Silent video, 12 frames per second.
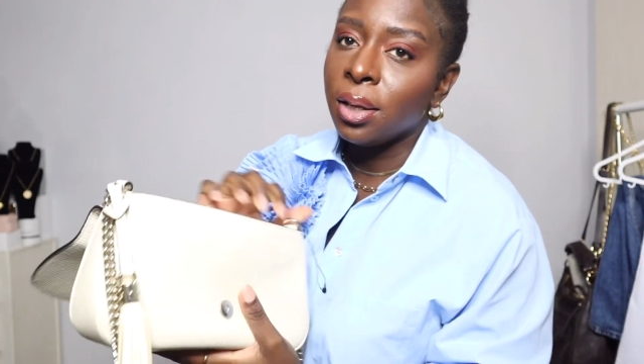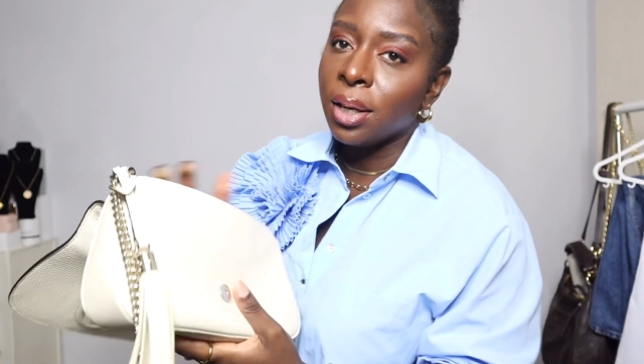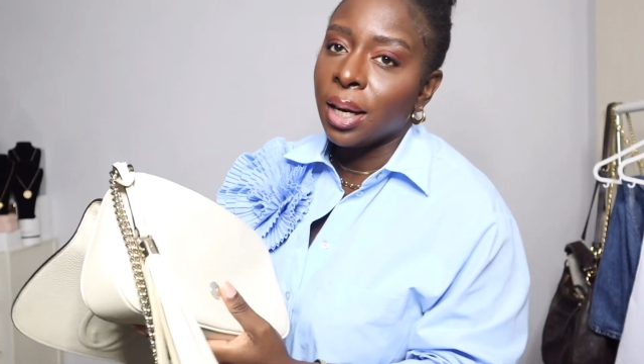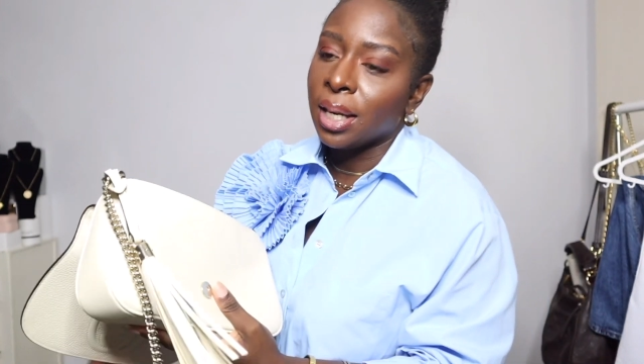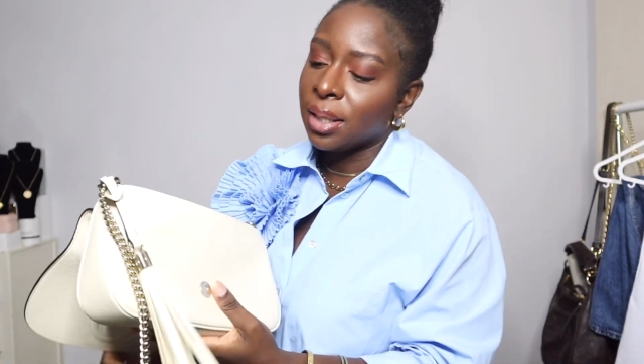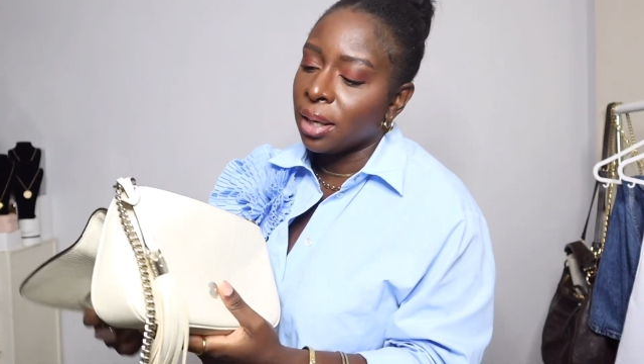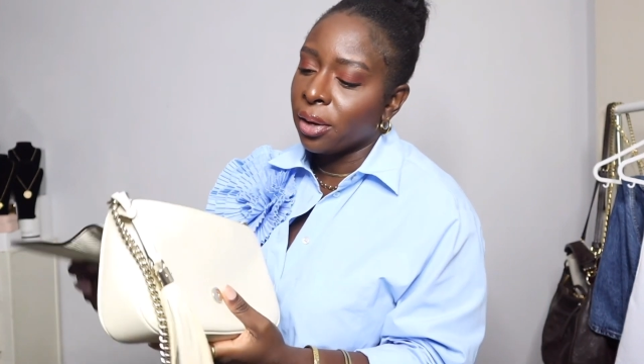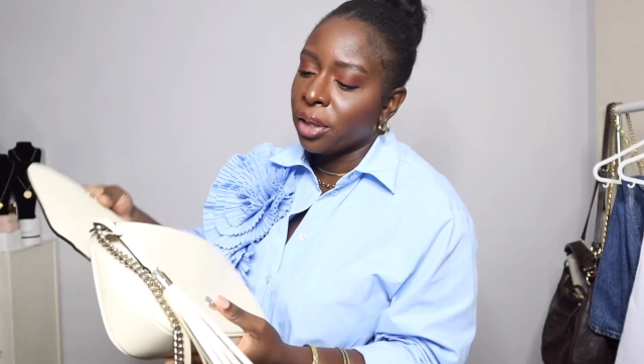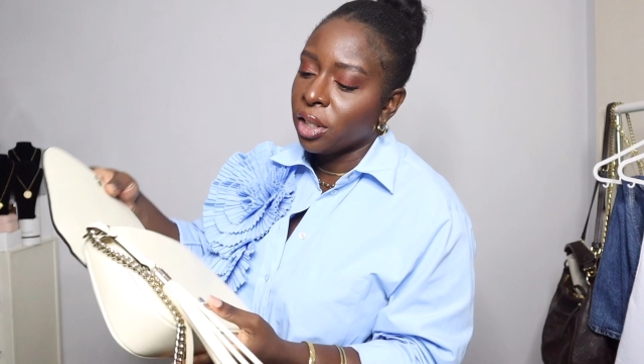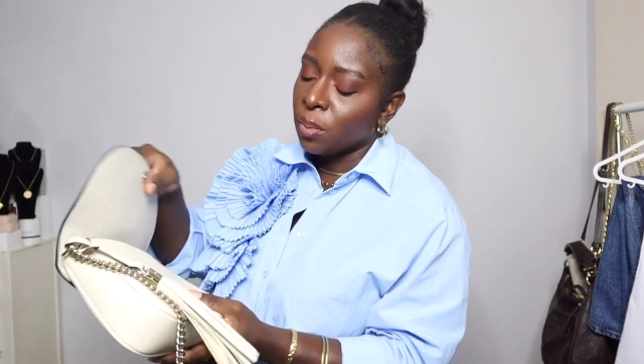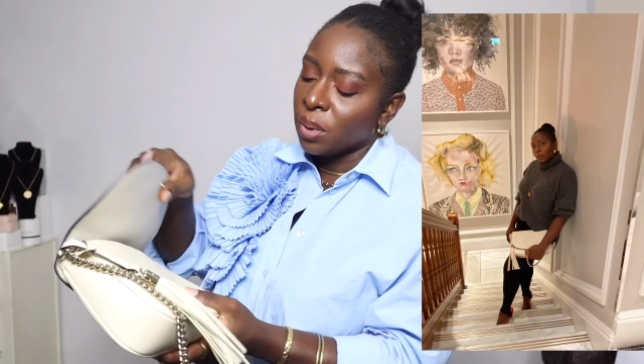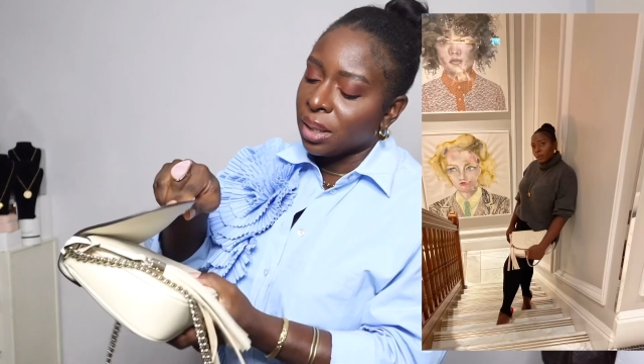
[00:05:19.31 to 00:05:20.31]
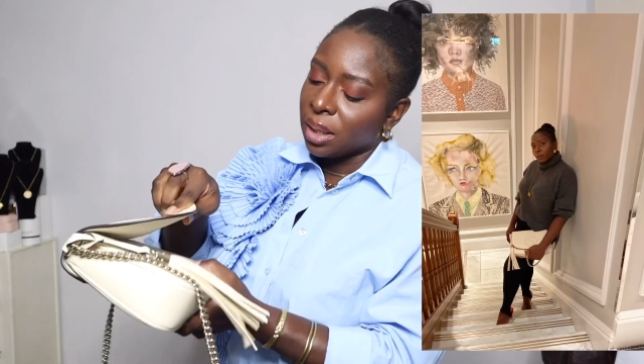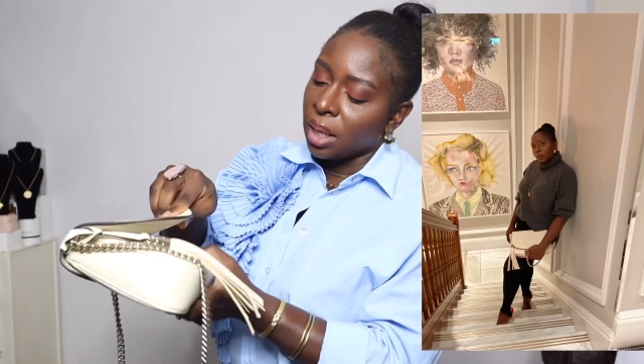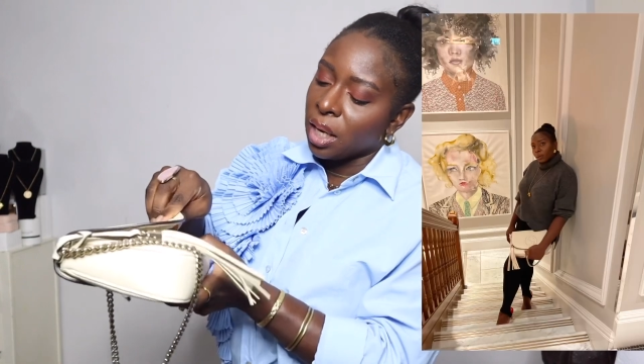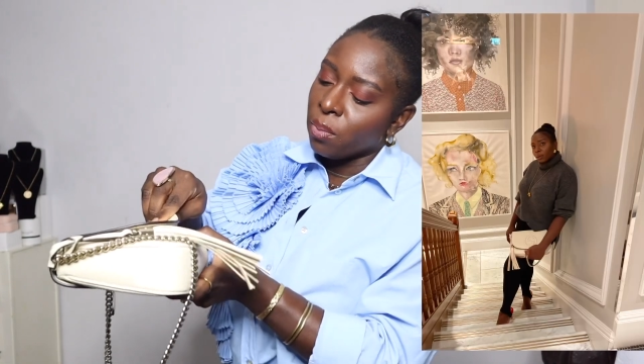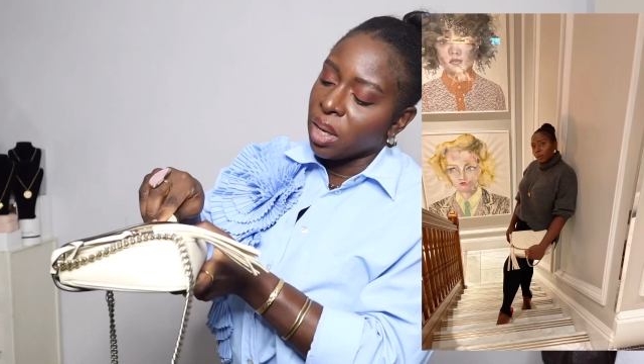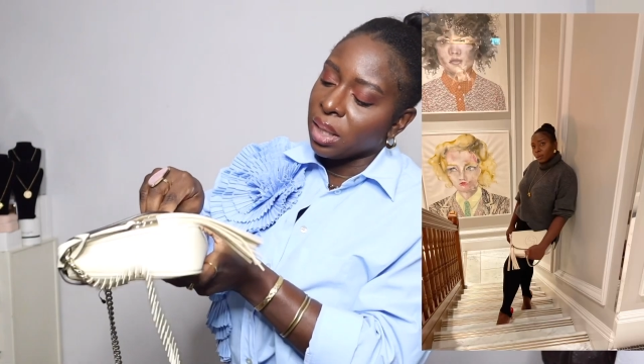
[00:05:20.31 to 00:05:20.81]
You guys are going to be
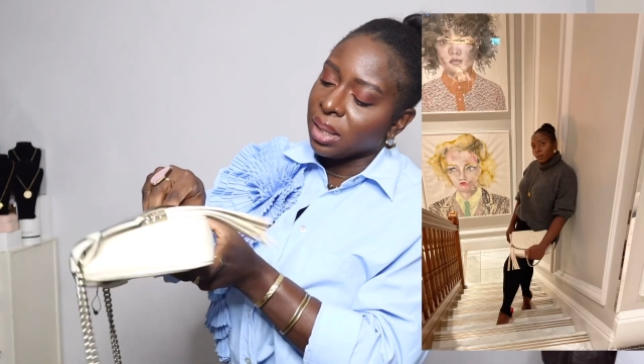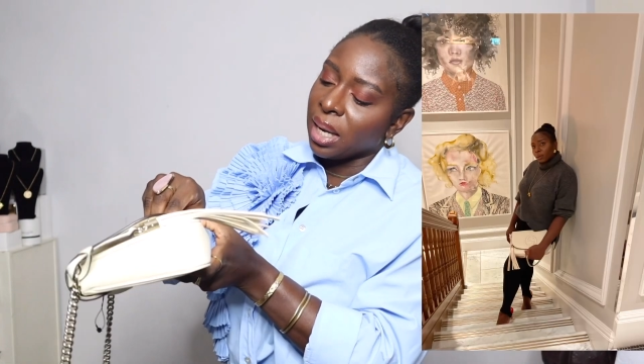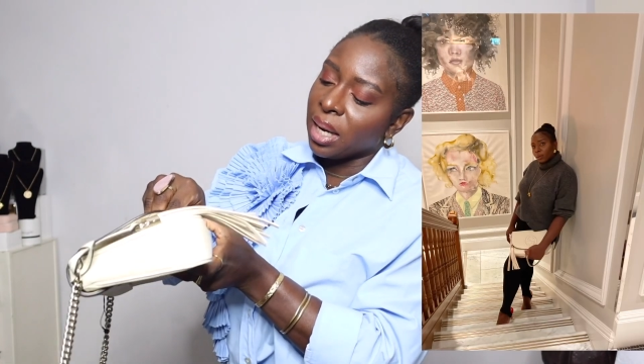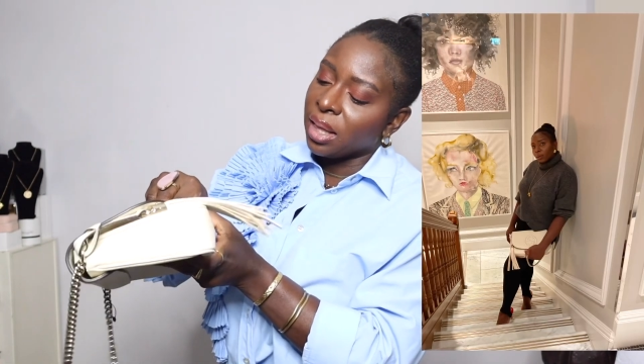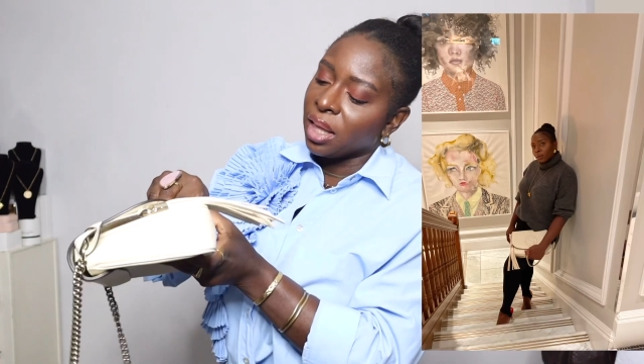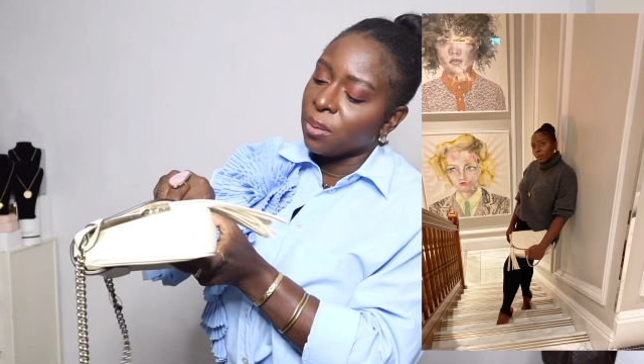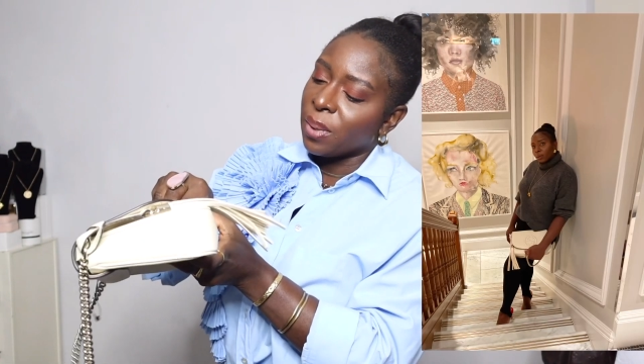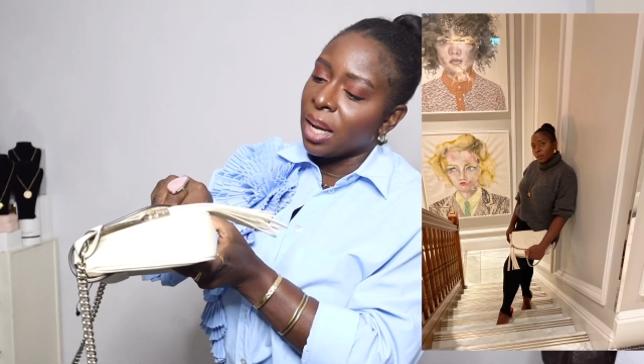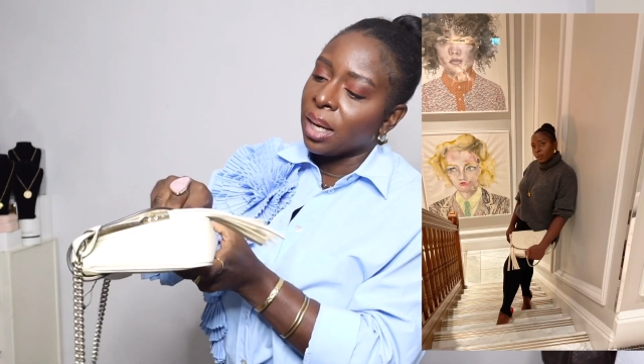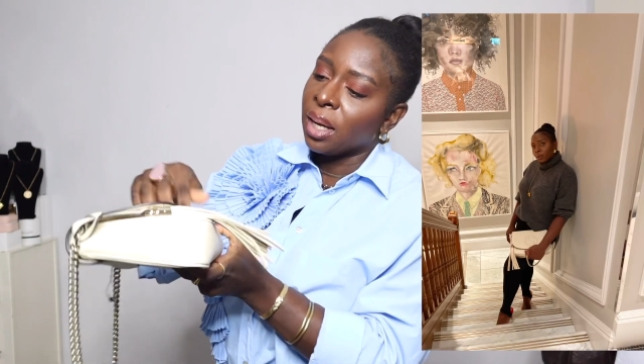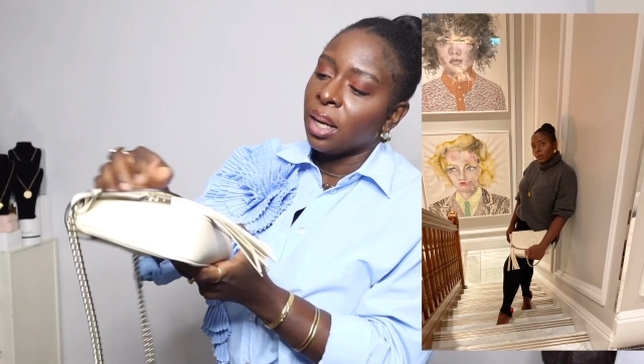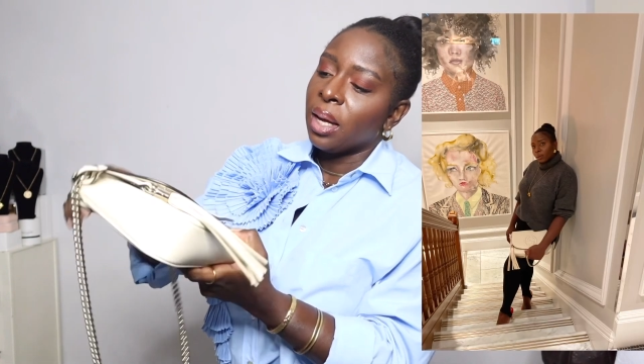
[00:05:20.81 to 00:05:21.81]
seeing me styling this bag